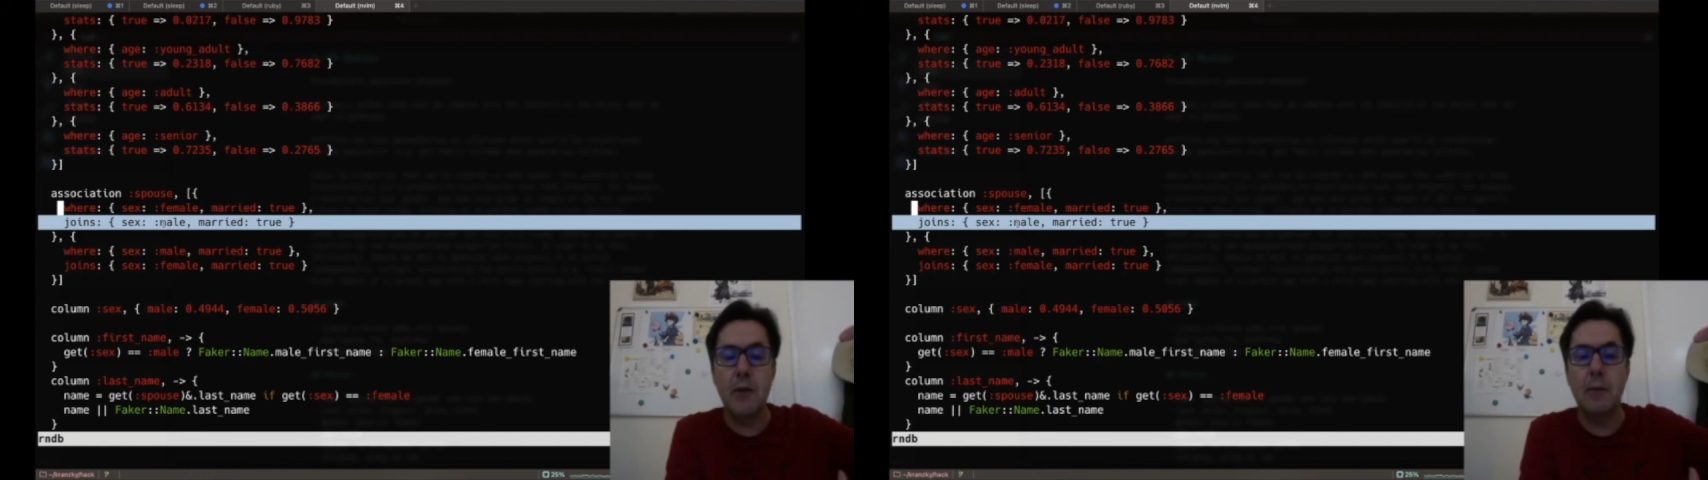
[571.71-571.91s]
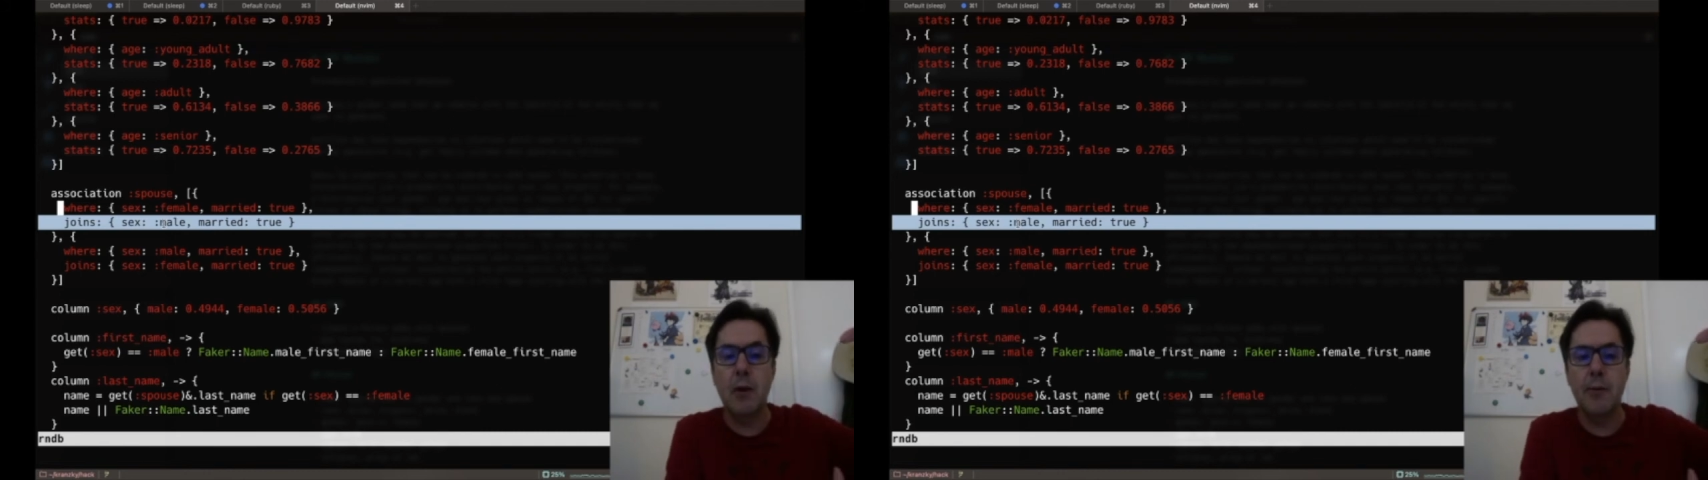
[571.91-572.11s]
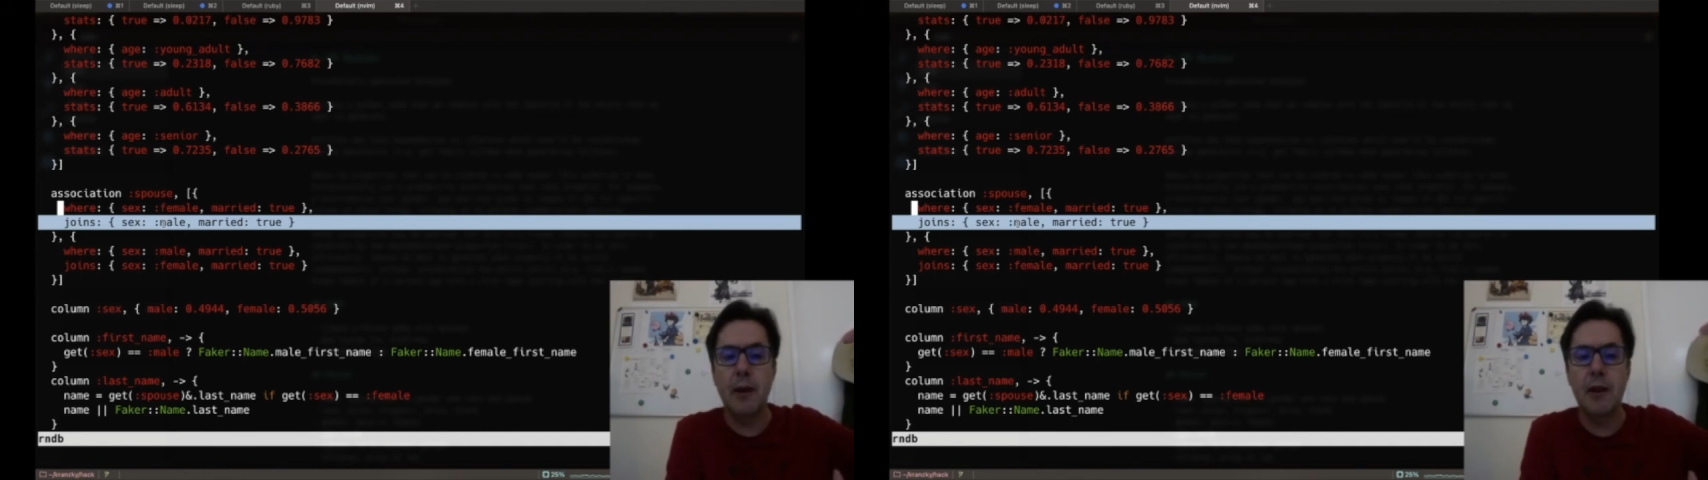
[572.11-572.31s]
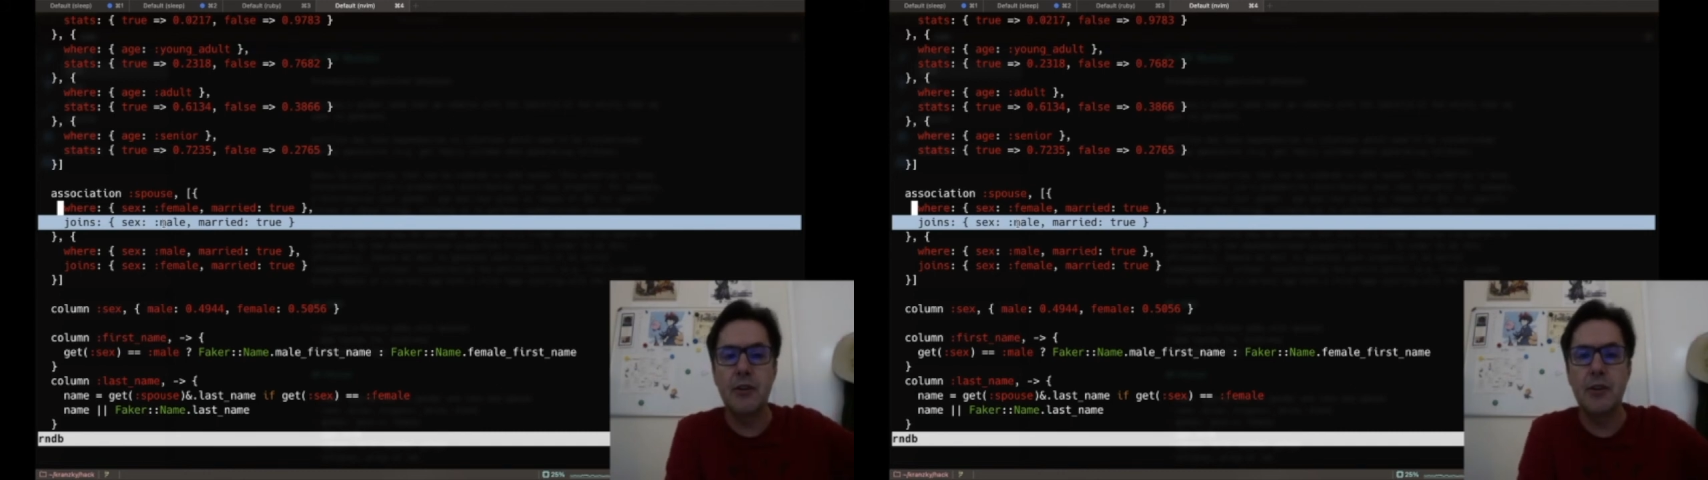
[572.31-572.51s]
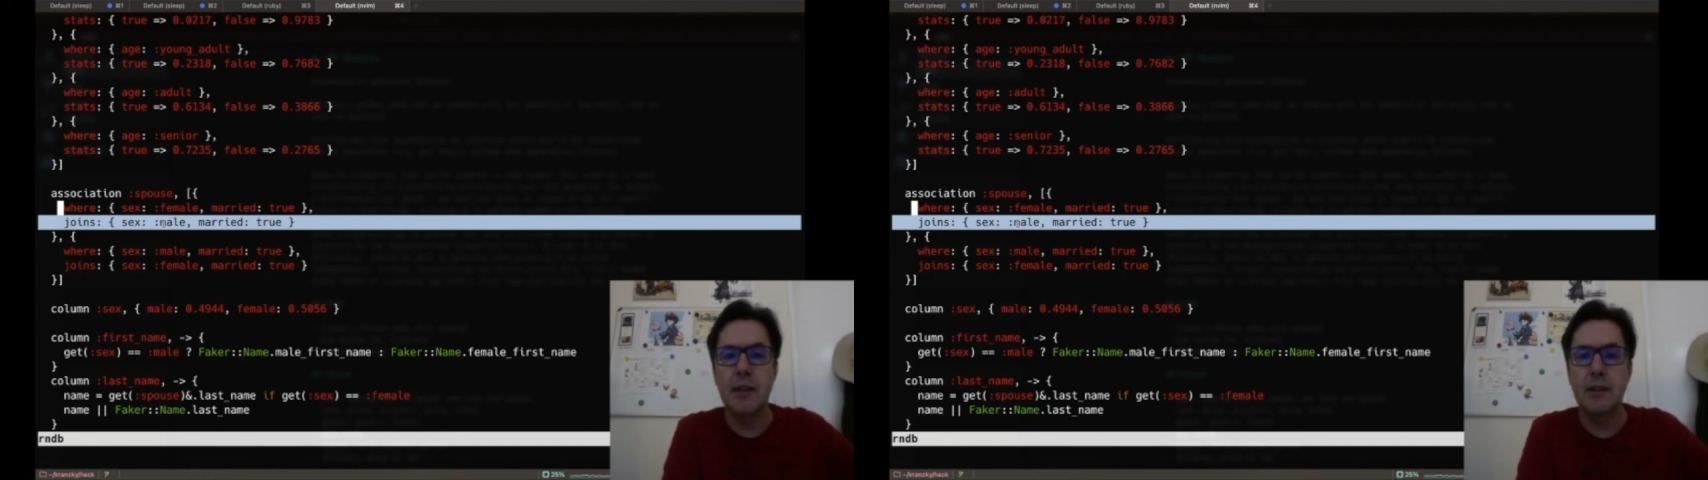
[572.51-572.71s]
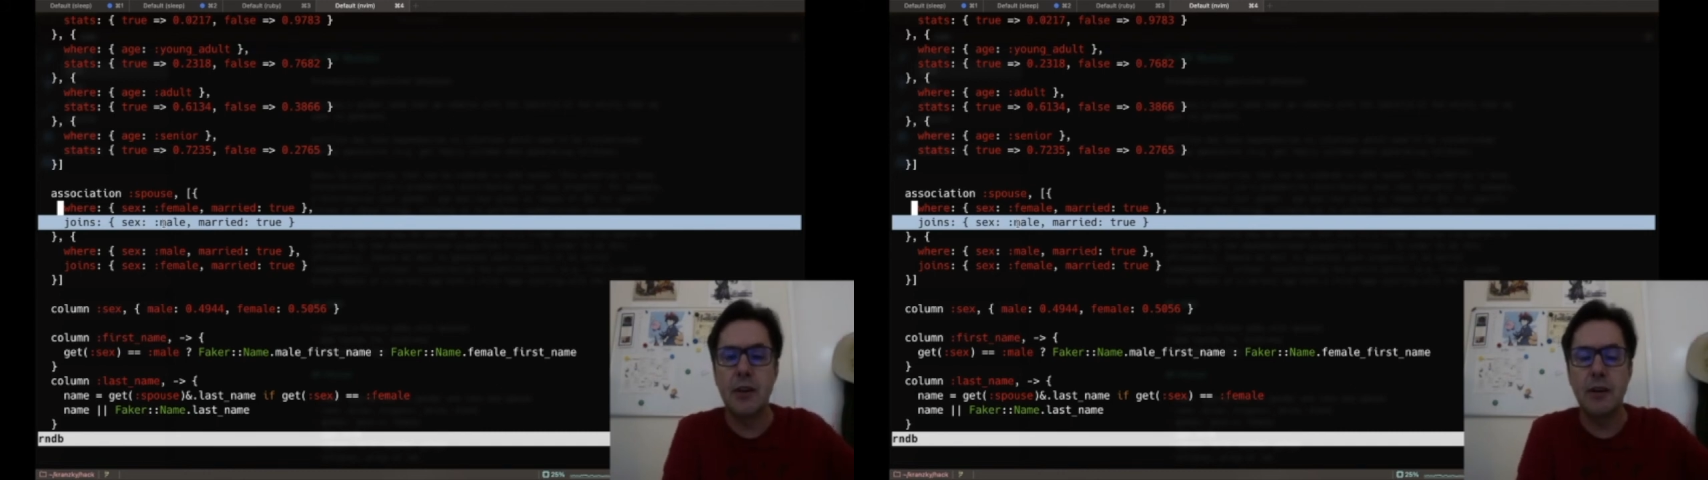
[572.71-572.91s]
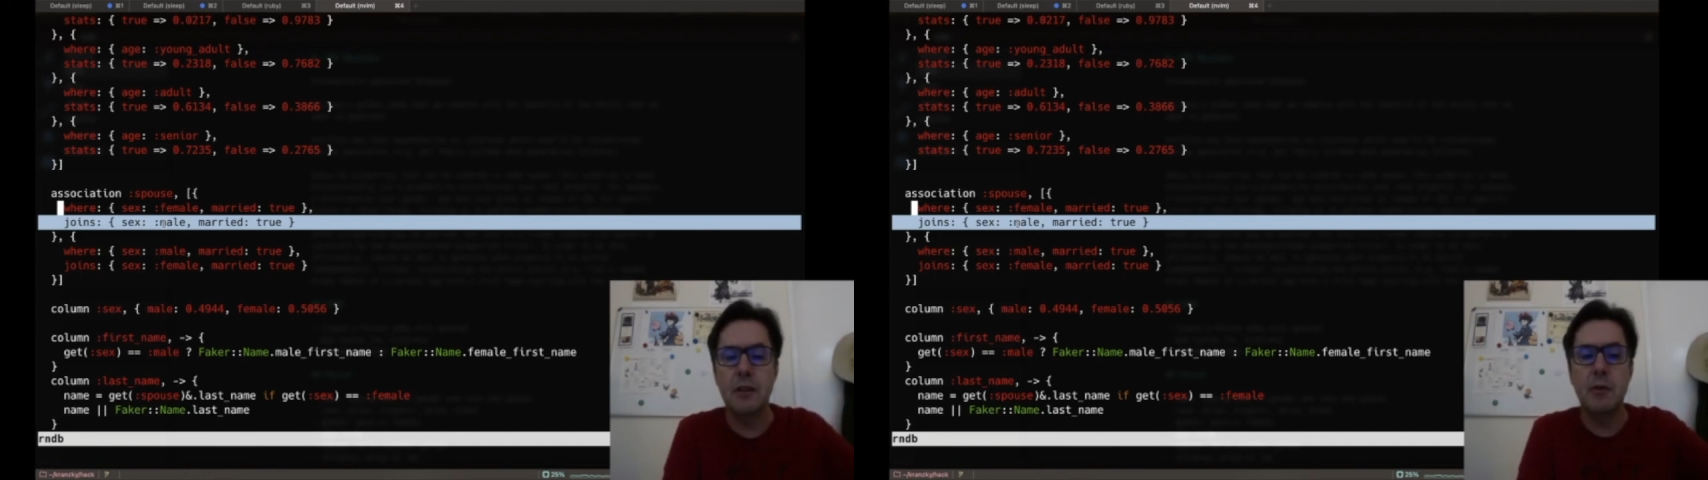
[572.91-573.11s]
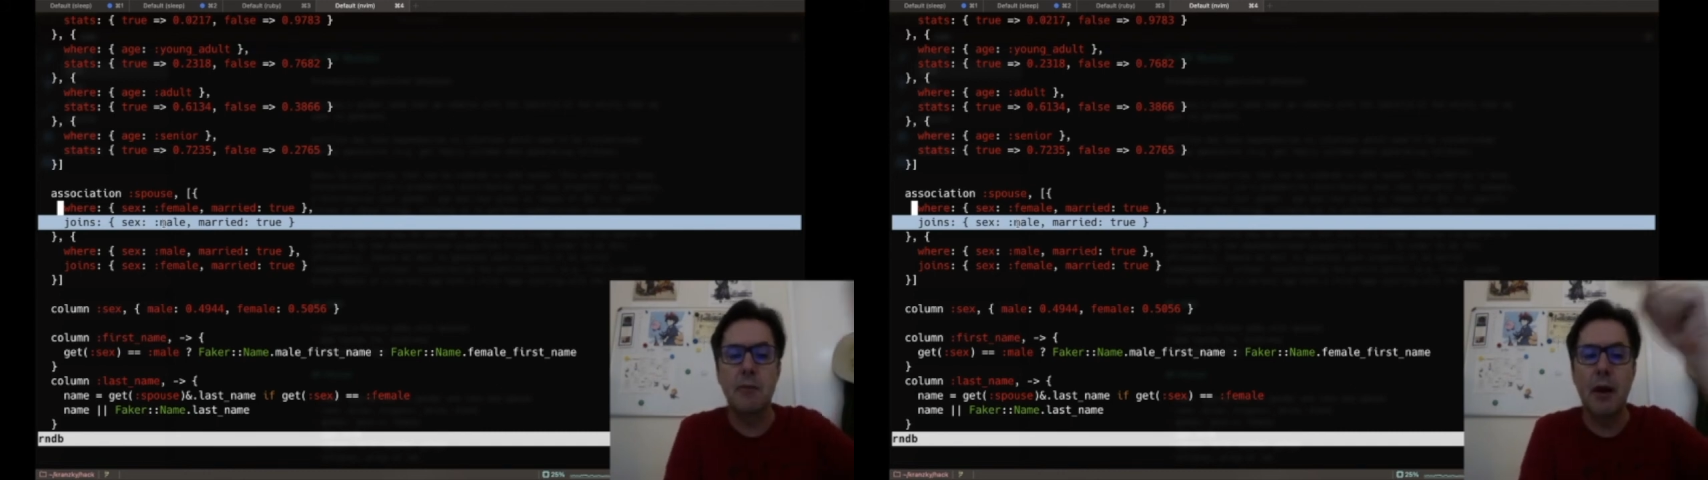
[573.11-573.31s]
population is going to
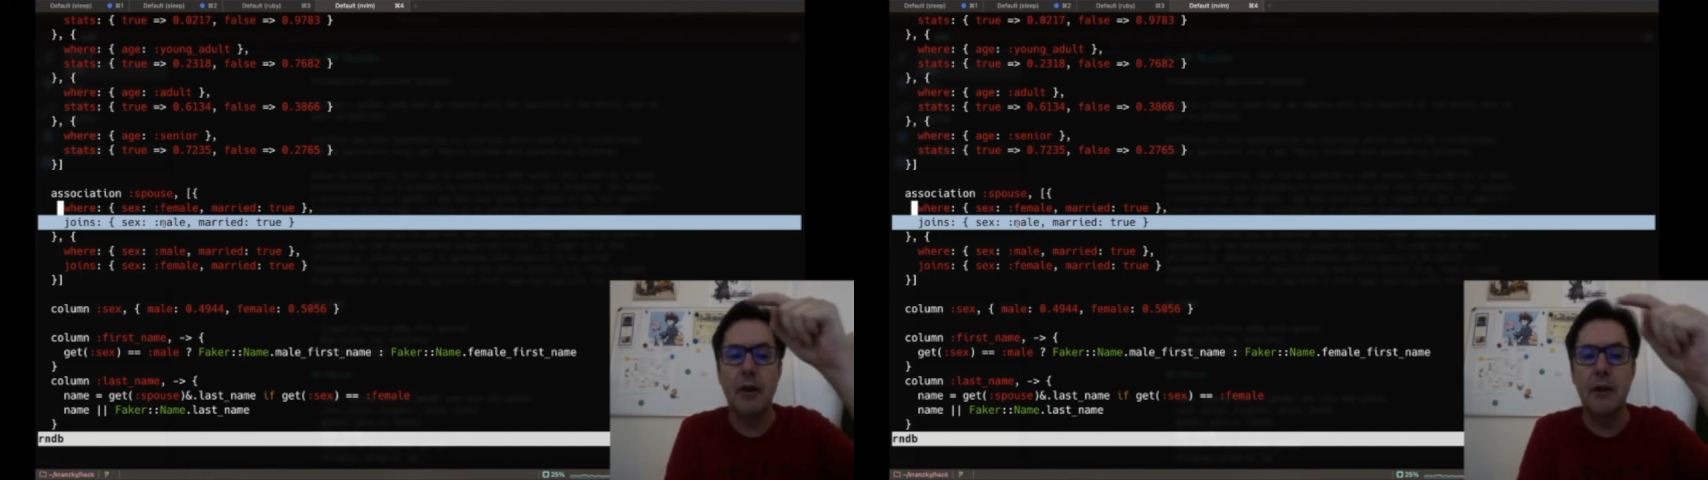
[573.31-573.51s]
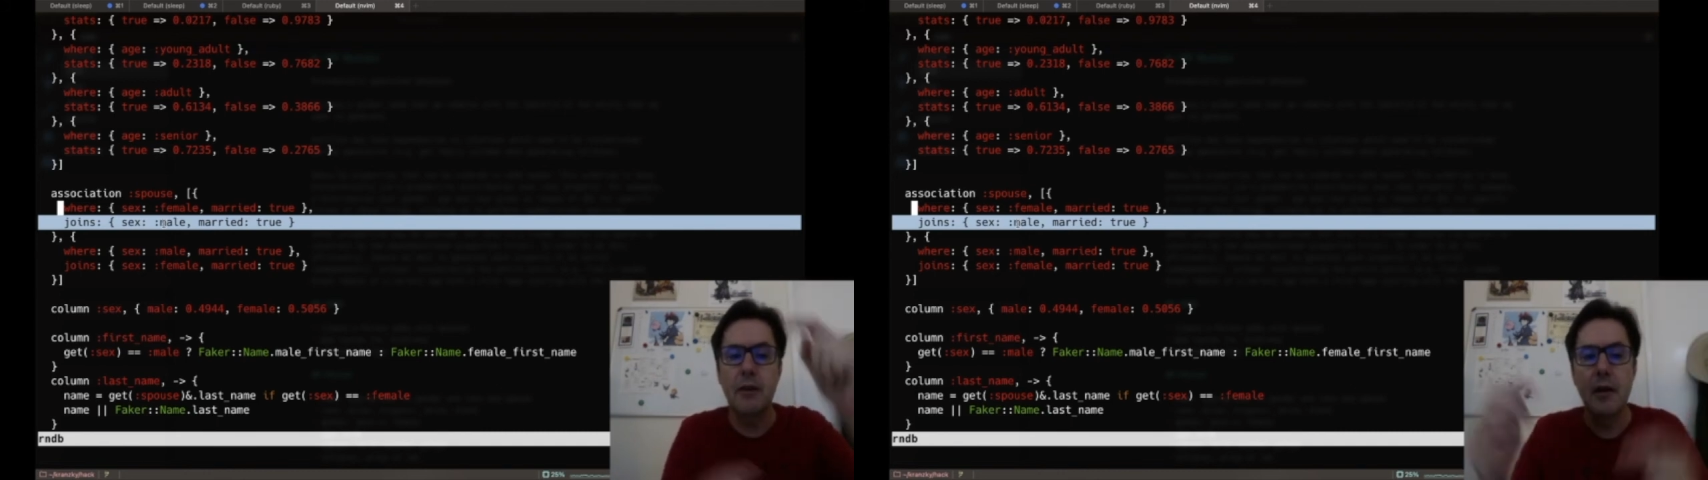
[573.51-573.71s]
be married